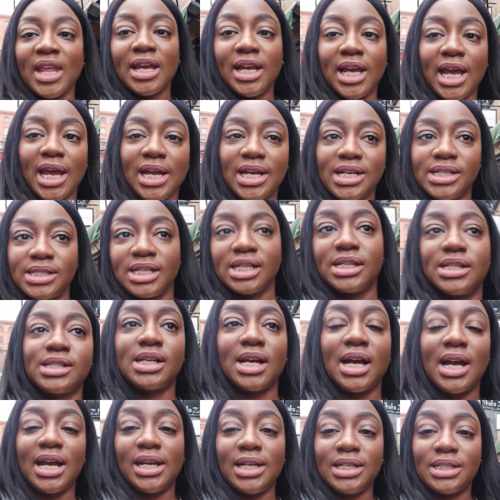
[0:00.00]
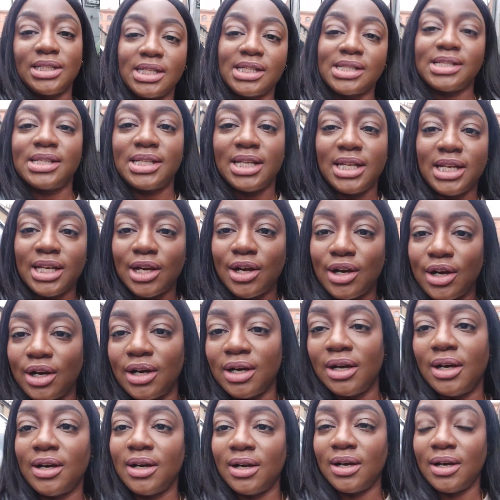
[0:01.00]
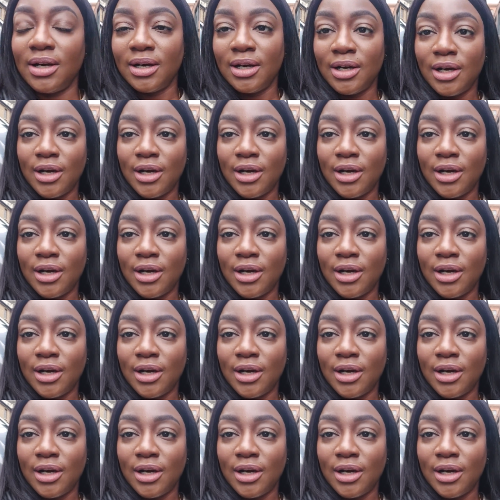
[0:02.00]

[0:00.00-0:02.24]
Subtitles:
Kate is excited to see her